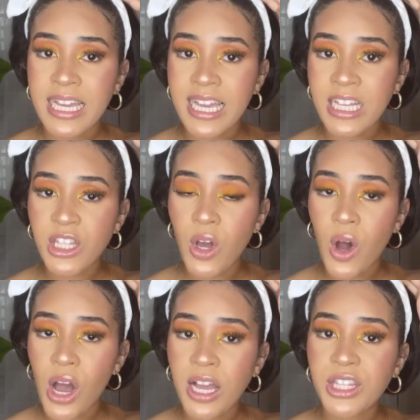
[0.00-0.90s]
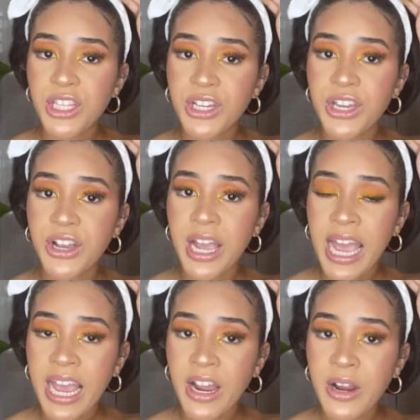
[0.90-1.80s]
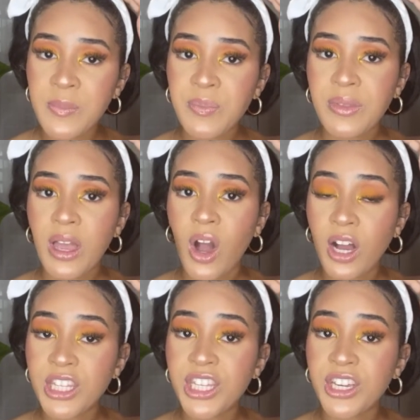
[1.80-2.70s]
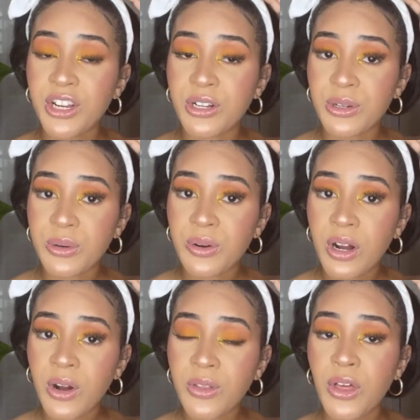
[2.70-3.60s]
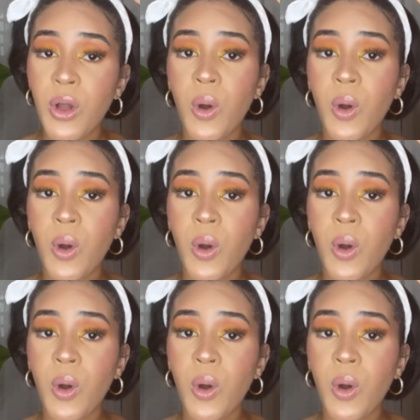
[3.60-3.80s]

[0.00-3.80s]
gets onto your hair, onto your new growth,